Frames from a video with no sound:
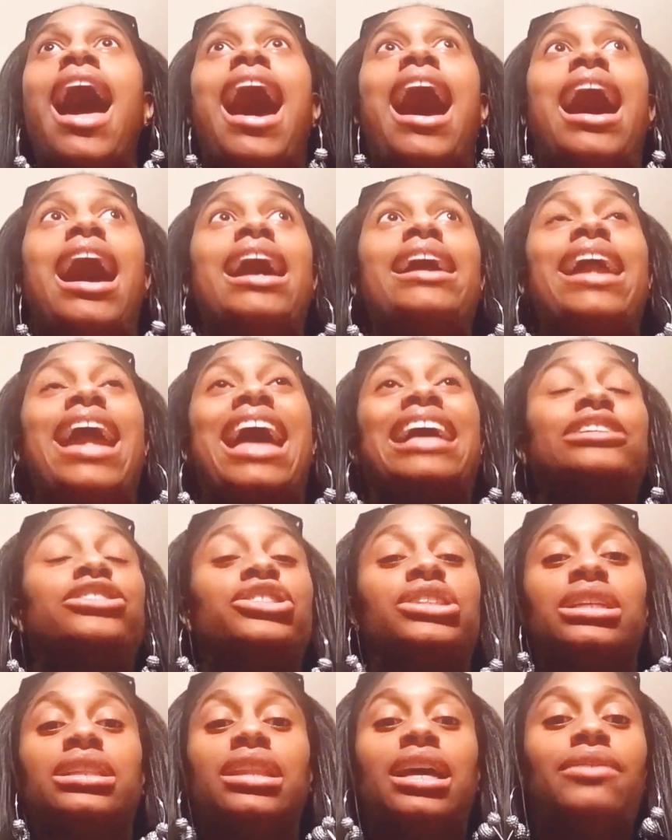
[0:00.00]
I
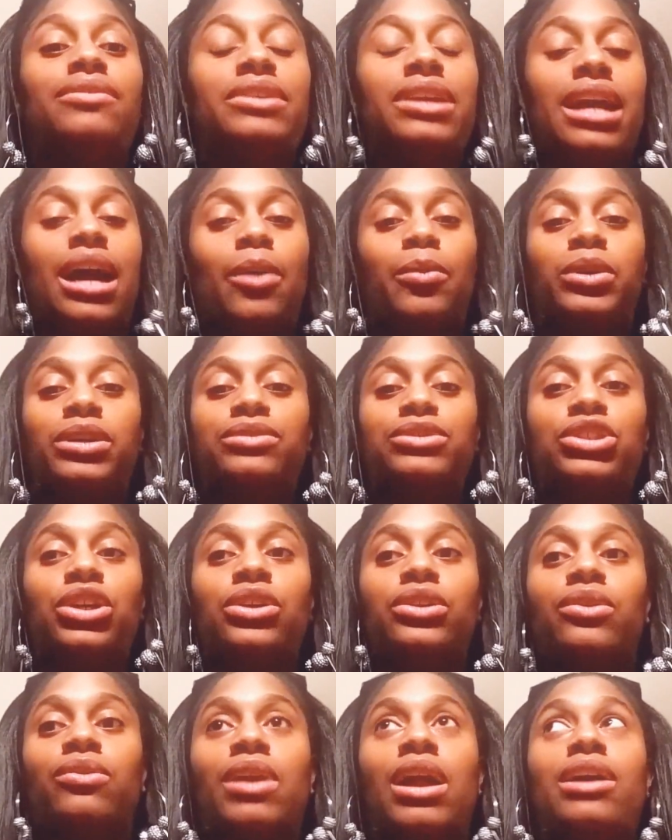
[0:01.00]
actually loved it. I would have
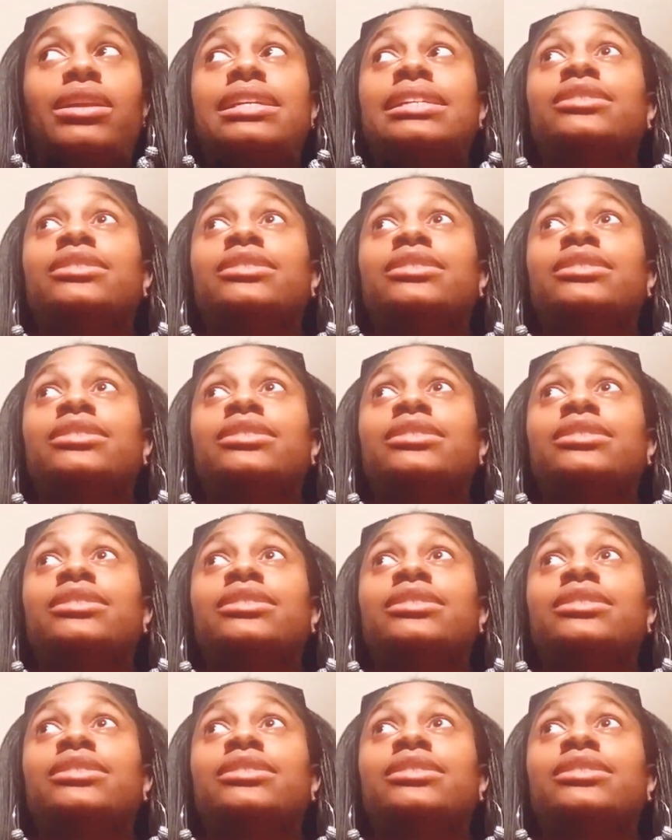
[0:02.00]
turned around.